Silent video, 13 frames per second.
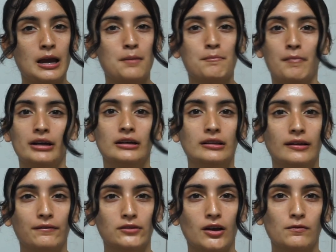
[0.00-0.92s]
Might have
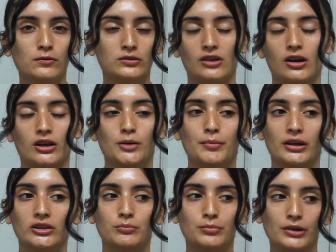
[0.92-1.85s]
left off with talking about the
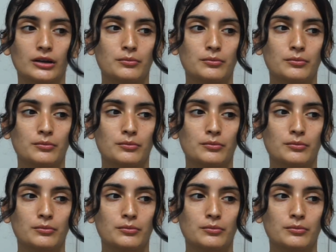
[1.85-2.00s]
book,